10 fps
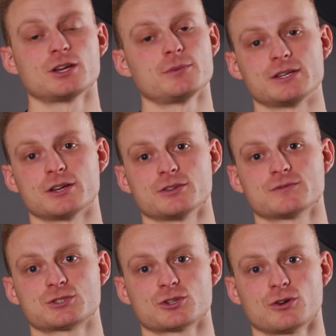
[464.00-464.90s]
Nobody knows
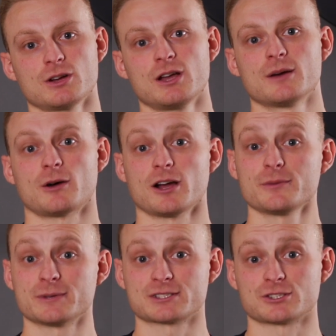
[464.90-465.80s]
for sure, but I
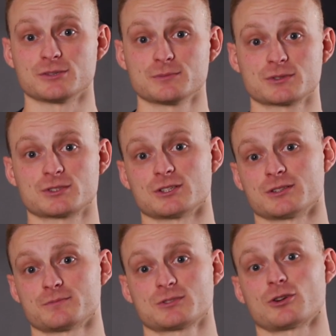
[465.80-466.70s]
hope it's soon
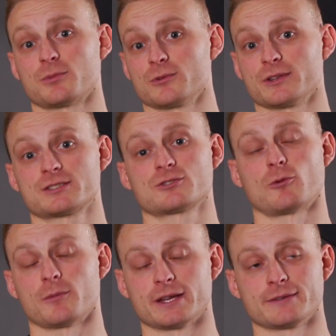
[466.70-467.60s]
to stop all this
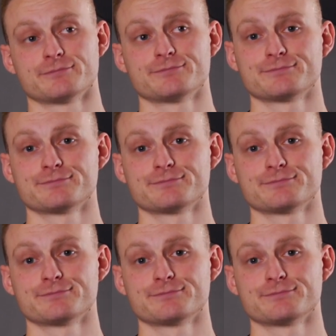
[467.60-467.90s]
squabbling.